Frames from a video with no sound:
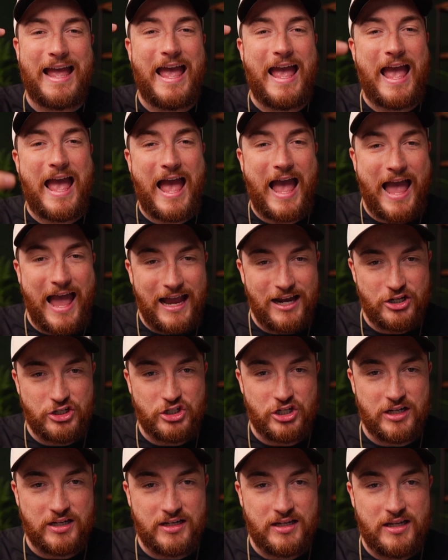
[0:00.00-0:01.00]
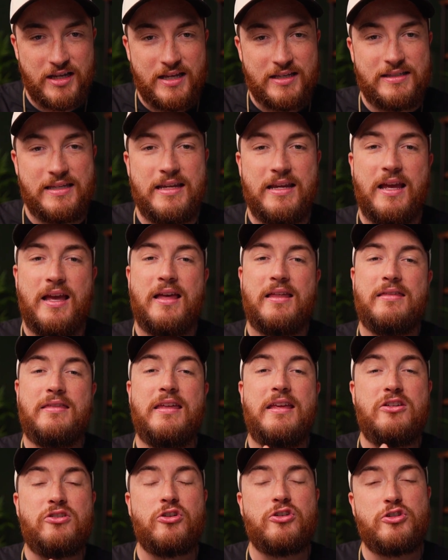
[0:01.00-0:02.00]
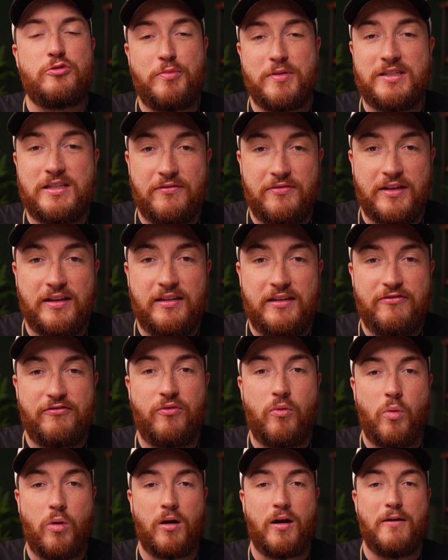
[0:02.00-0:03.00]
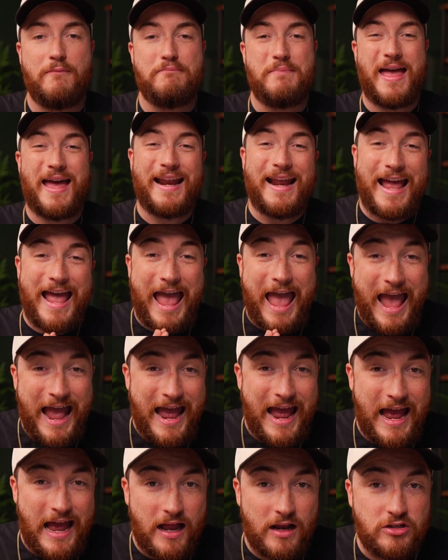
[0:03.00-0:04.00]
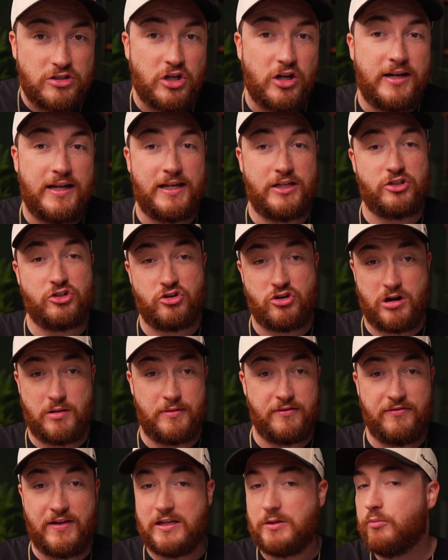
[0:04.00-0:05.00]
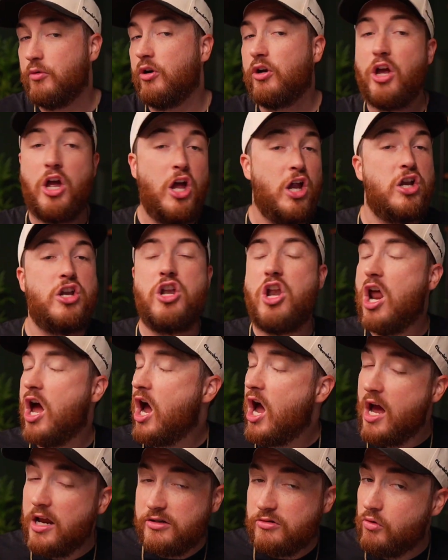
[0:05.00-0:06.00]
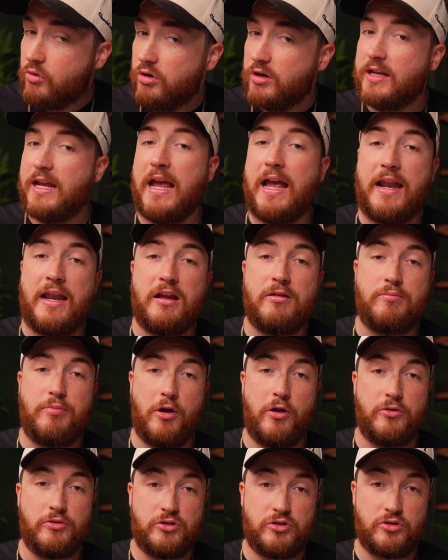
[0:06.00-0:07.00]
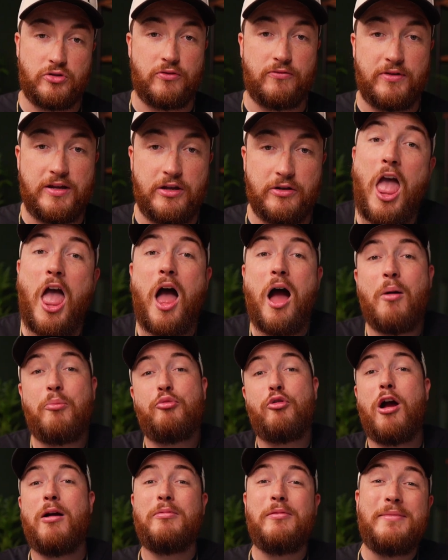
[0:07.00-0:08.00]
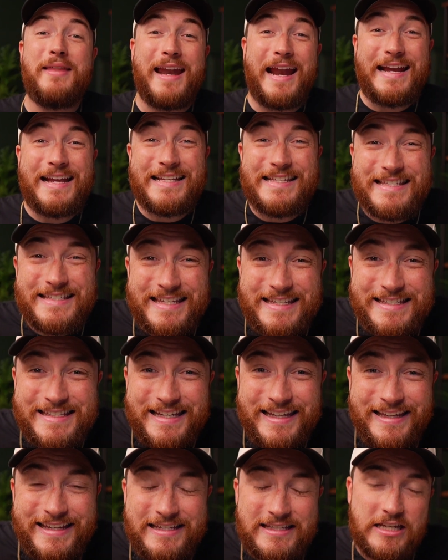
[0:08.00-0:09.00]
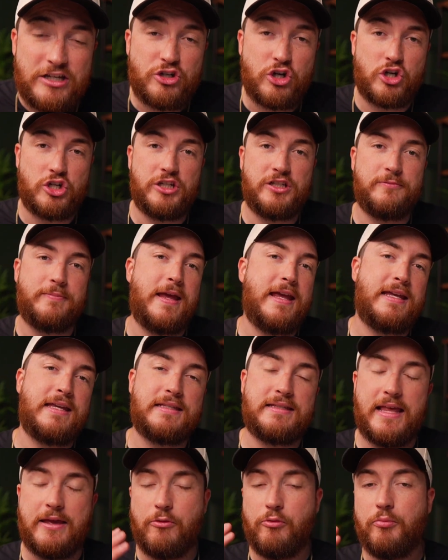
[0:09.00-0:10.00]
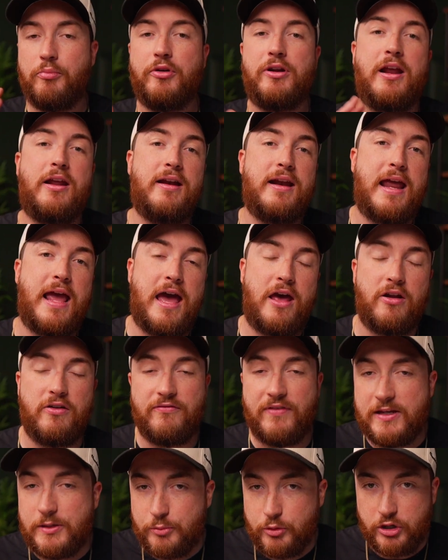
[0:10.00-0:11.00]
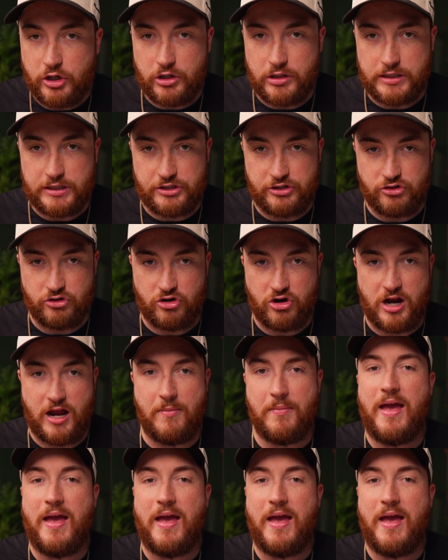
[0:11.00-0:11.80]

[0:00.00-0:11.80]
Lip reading: action. See, these are specifically for meta ads on Instagram and Facebook, not organic posts or reels. A problem that I consistently see churches make is they will put out an ad on Facebook or Instagram